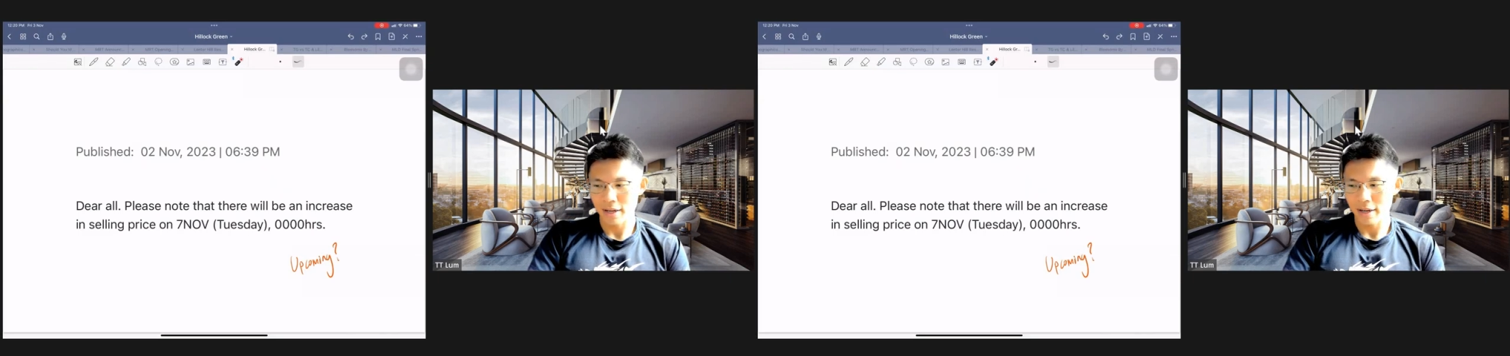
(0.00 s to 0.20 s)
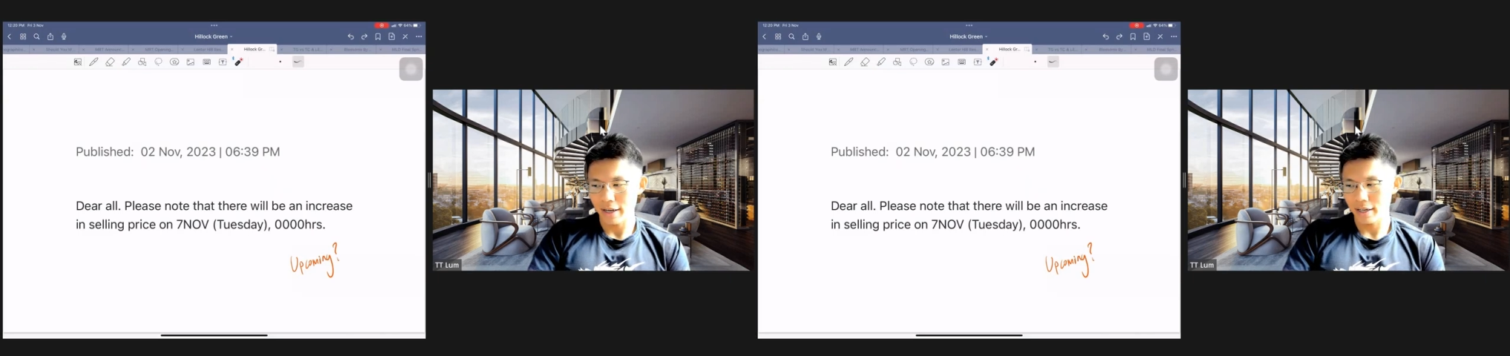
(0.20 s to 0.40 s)

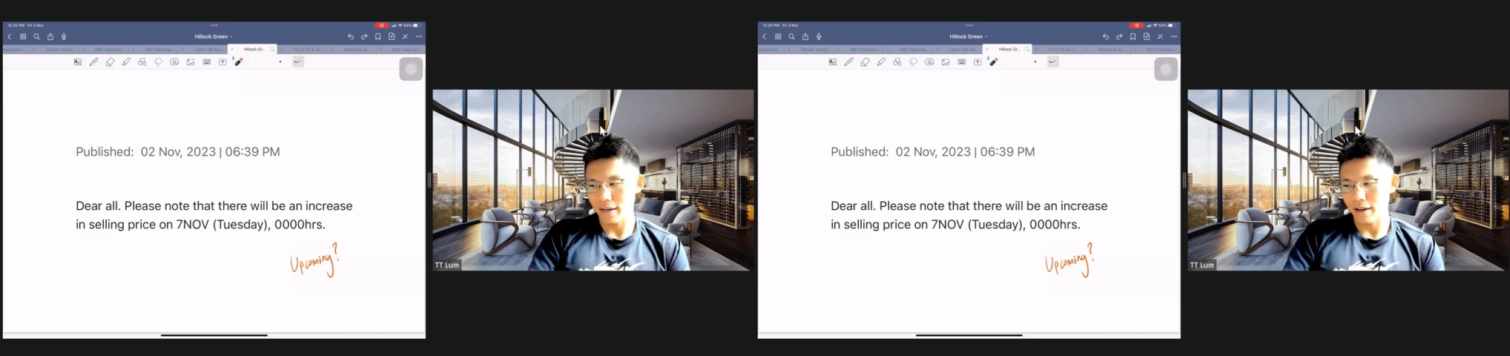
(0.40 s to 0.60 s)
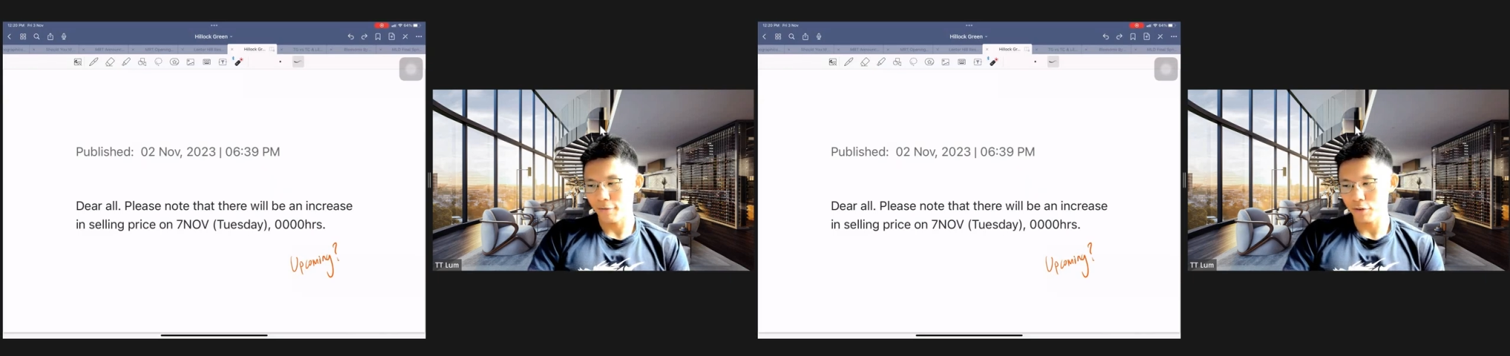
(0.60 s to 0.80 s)
And
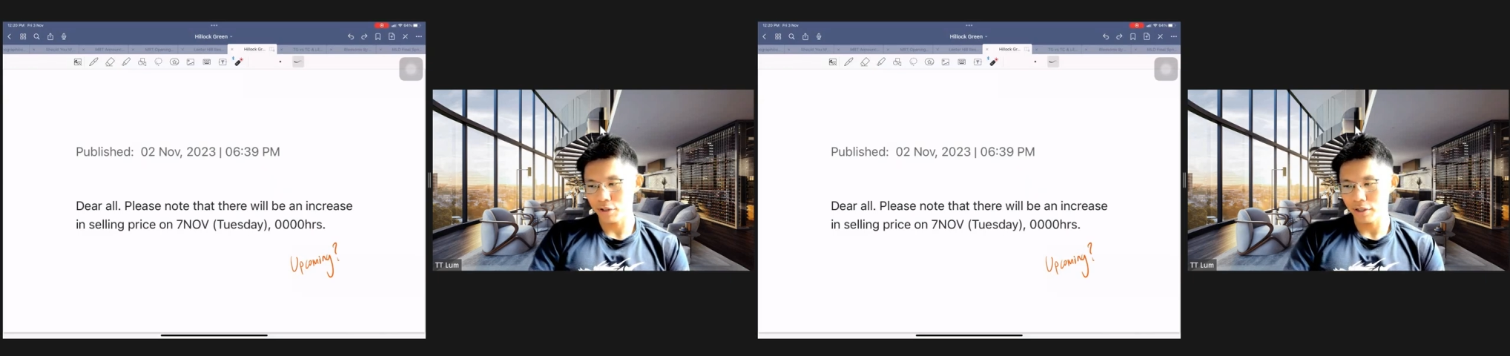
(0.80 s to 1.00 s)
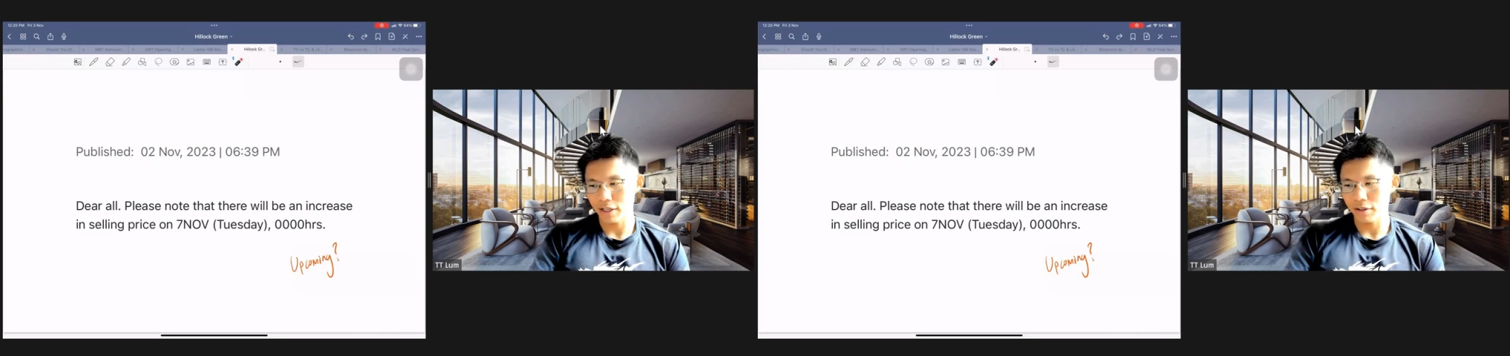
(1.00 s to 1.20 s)

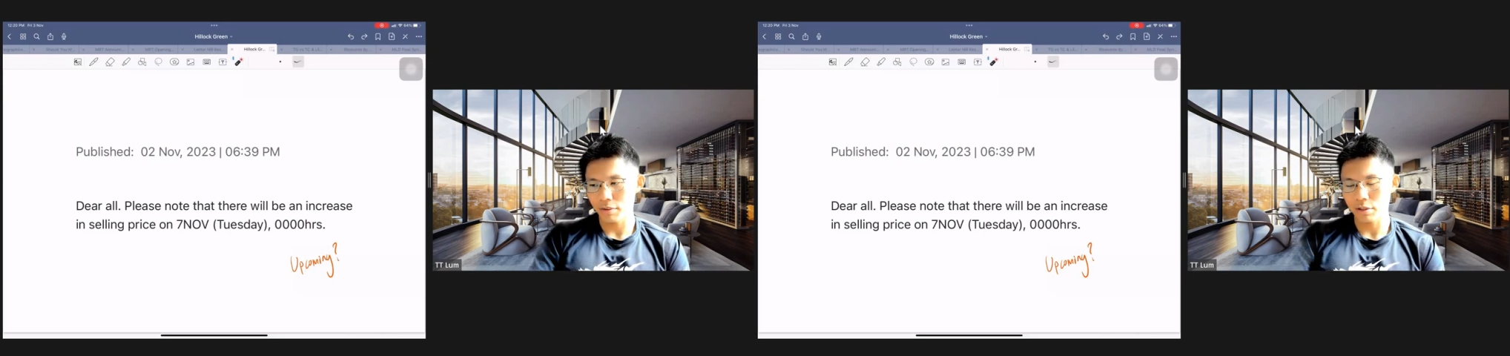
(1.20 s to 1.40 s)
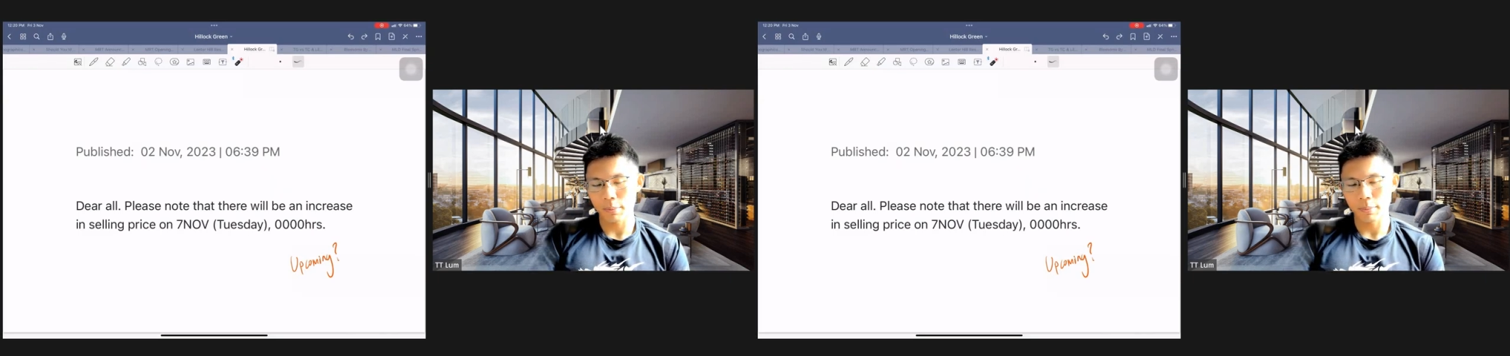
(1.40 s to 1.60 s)
unfortunately,
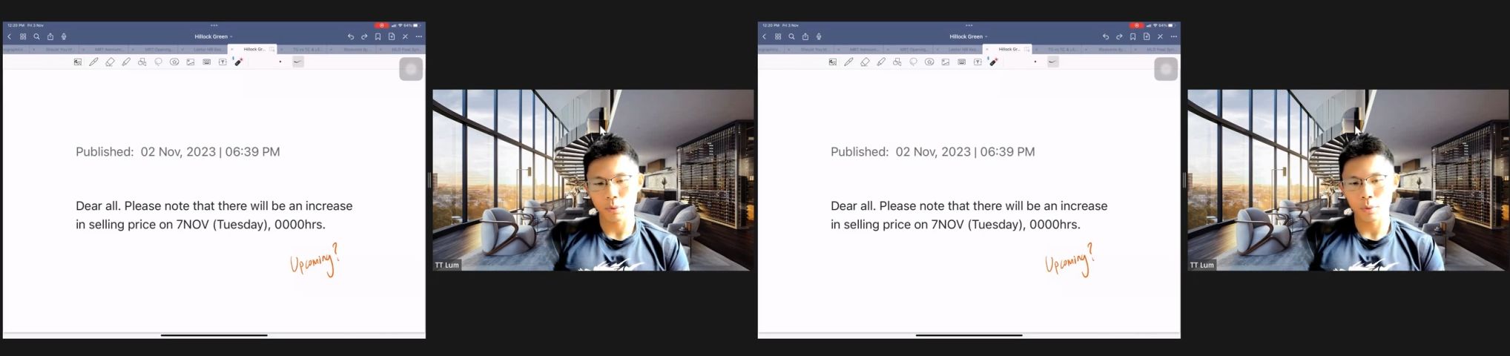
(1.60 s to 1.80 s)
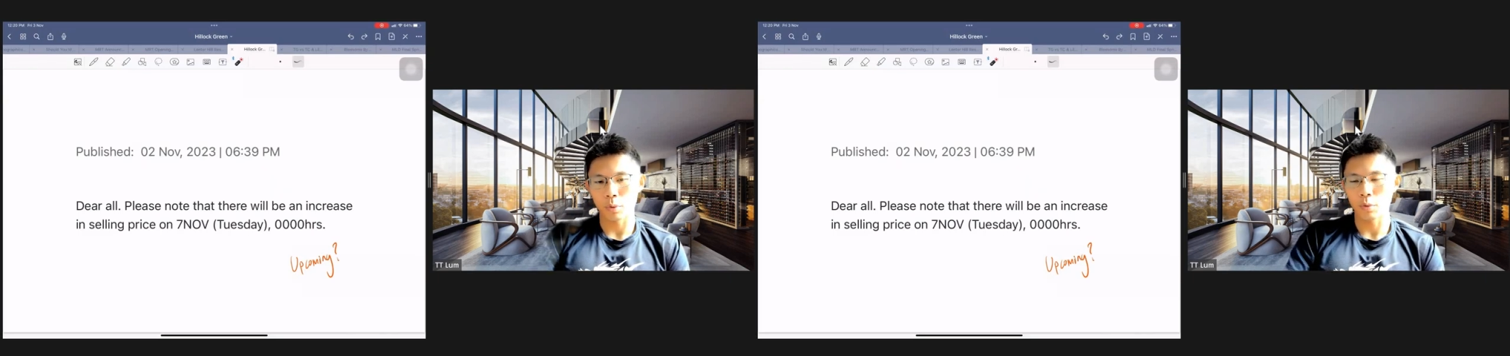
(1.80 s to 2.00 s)
those
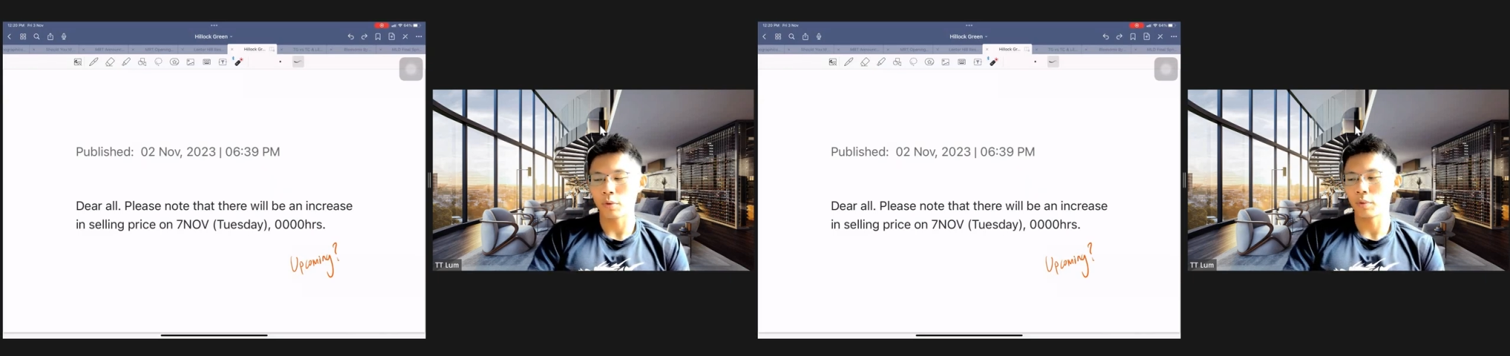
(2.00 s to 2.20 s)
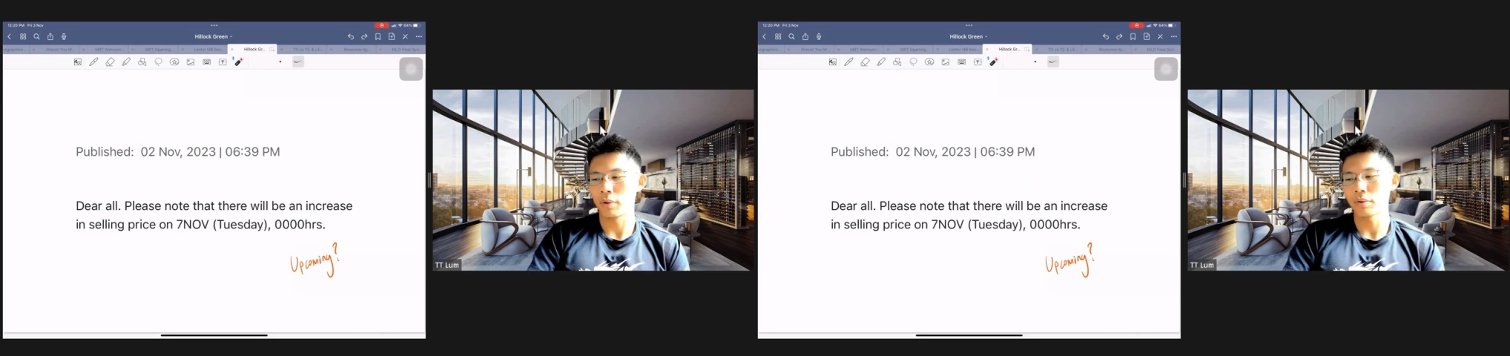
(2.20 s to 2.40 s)
people
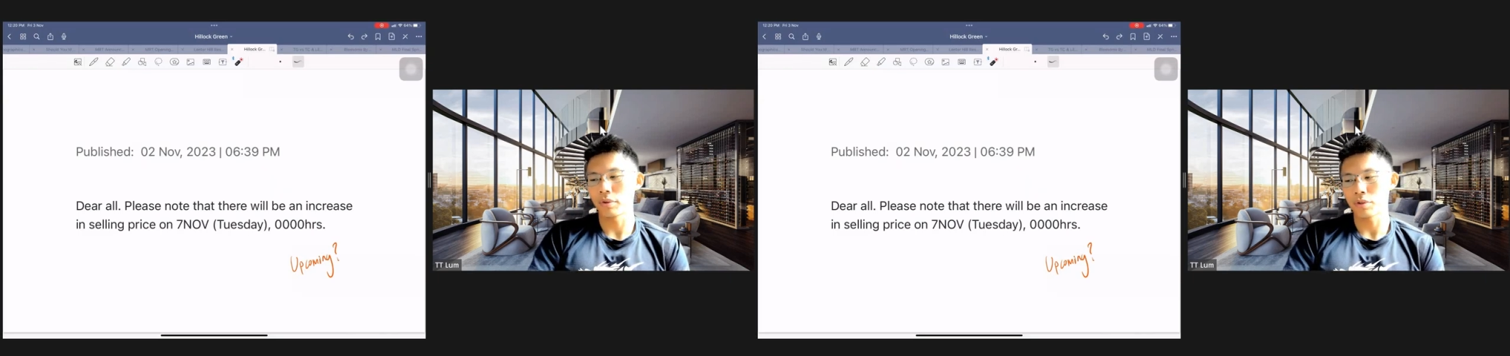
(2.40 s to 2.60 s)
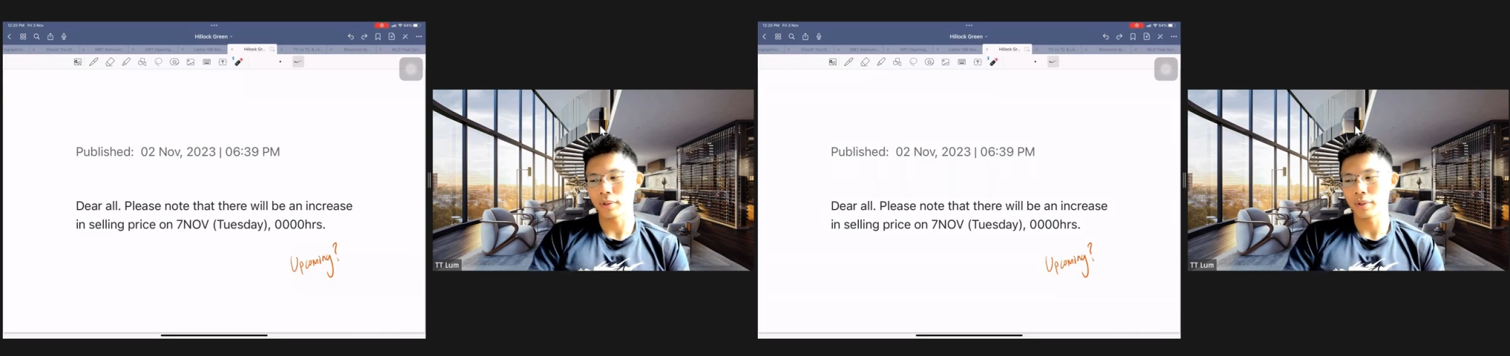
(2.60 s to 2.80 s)
who you
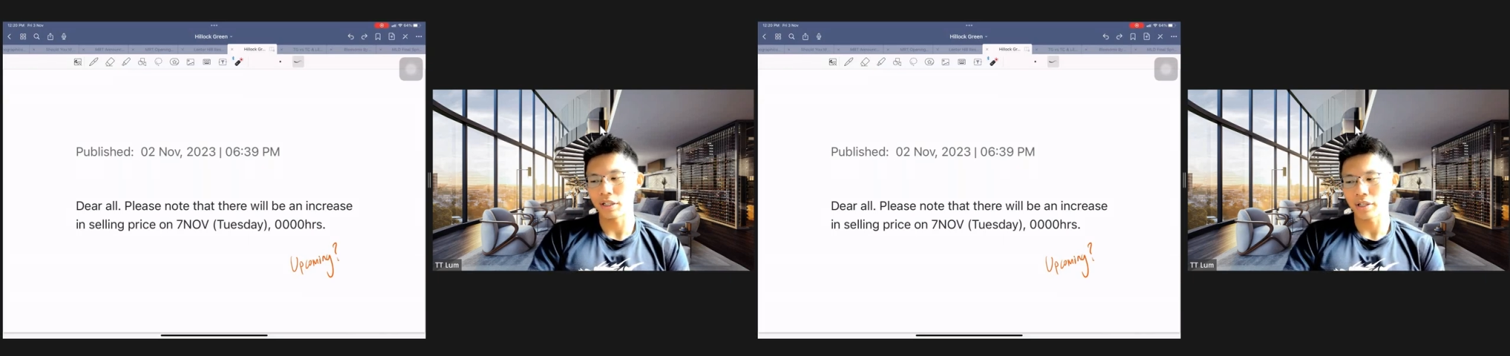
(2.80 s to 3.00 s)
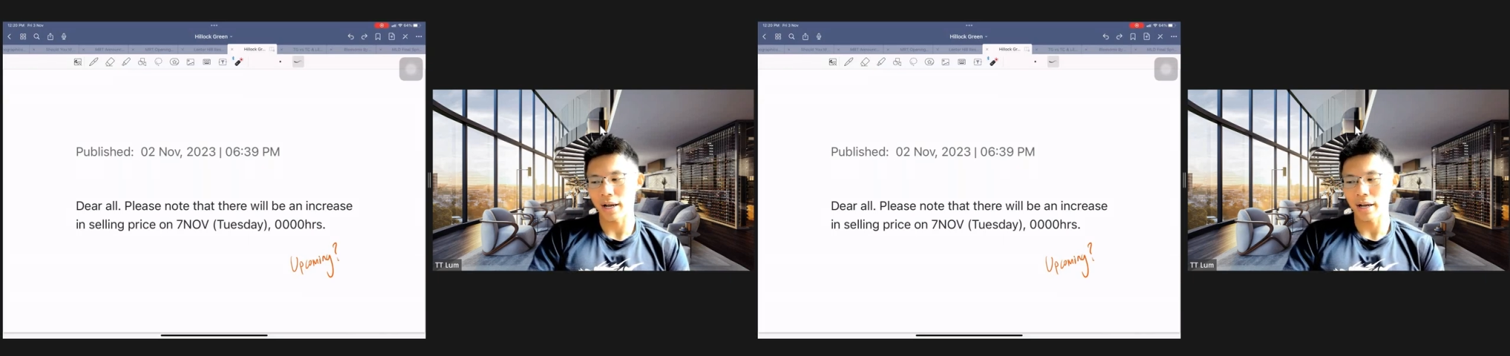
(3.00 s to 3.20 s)
throw in the
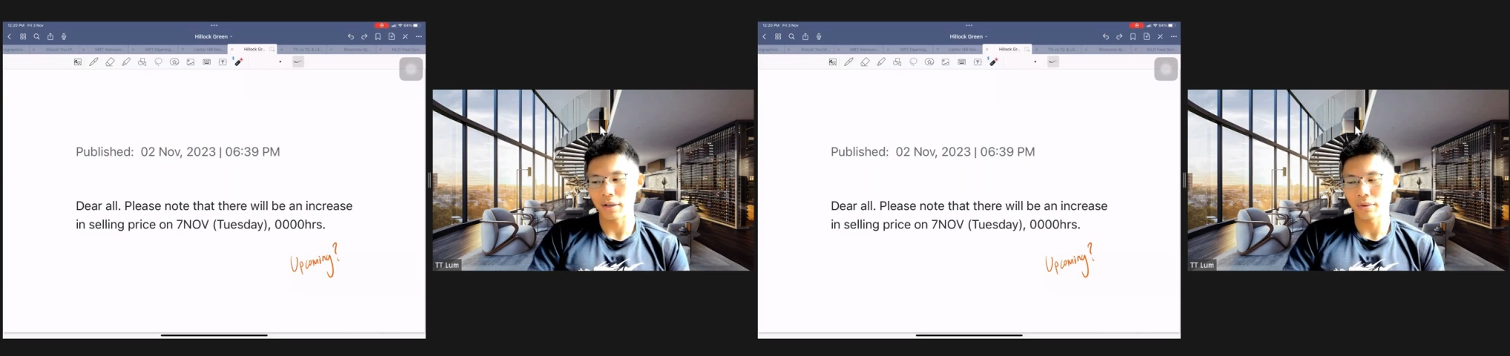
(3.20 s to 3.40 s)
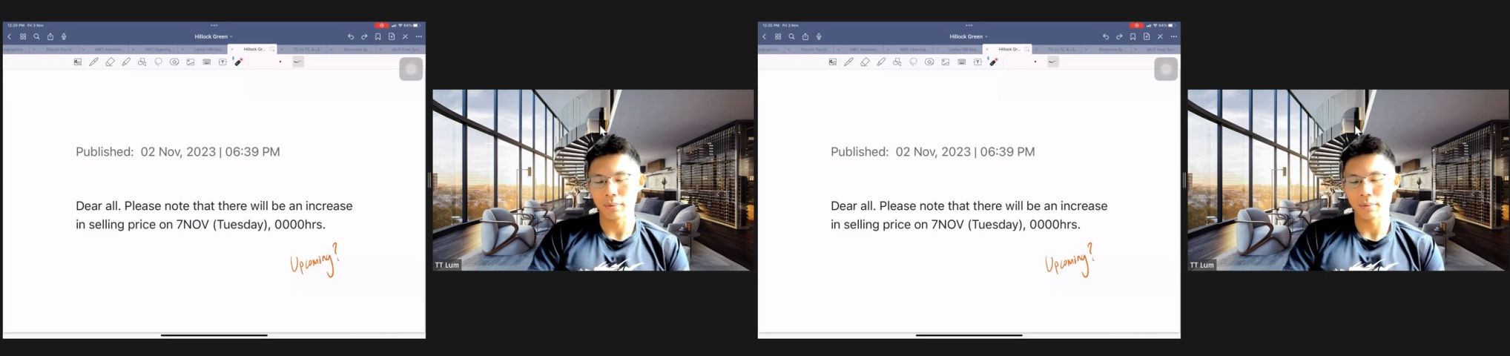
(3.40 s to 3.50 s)
chair, you